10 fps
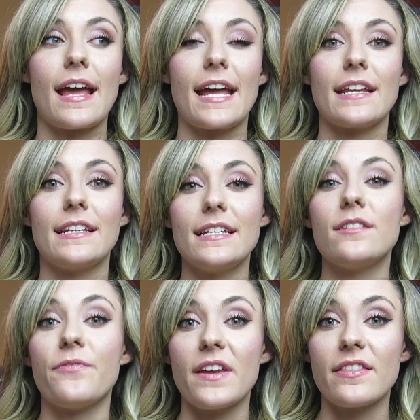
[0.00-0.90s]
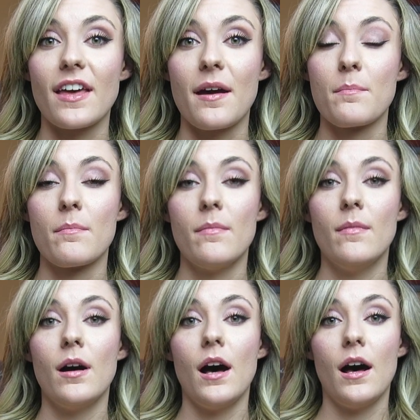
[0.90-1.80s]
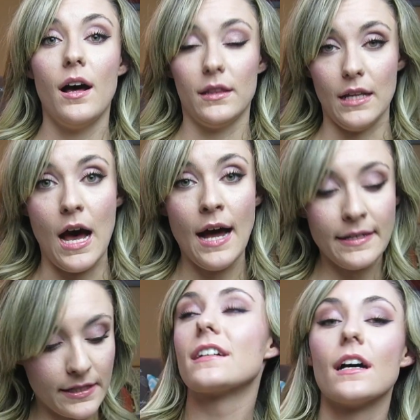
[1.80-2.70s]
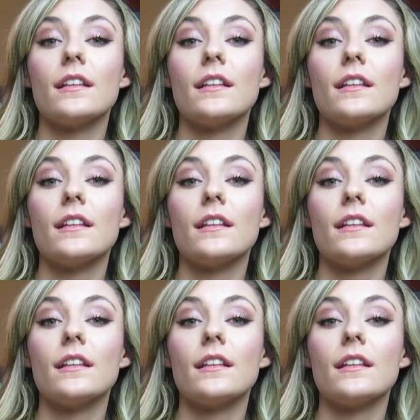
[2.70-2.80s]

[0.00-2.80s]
and you need to feed them a lot.